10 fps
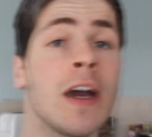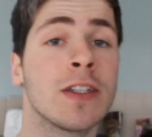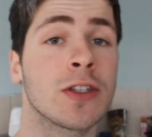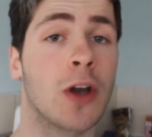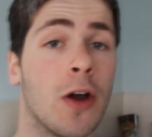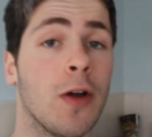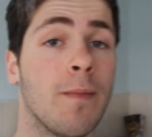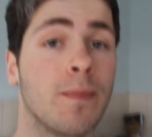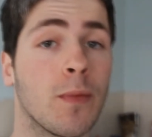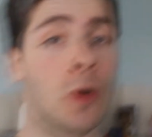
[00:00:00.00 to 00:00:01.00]

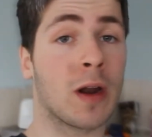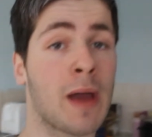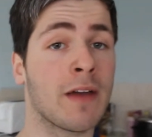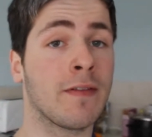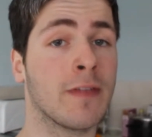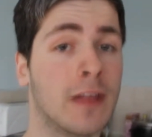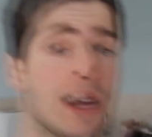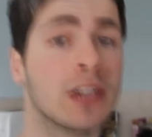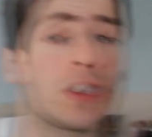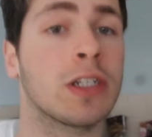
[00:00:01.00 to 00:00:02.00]
So what I'm having for
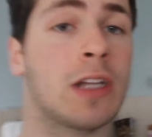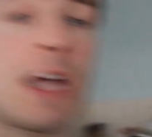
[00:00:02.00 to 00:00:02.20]
lunch,